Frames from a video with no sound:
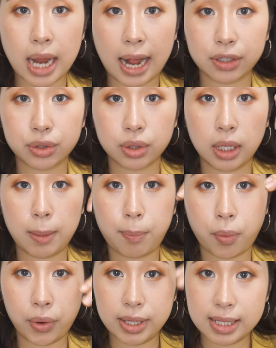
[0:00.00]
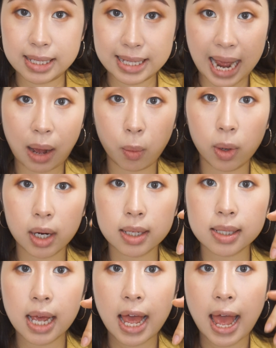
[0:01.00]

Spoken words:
naturally points downwards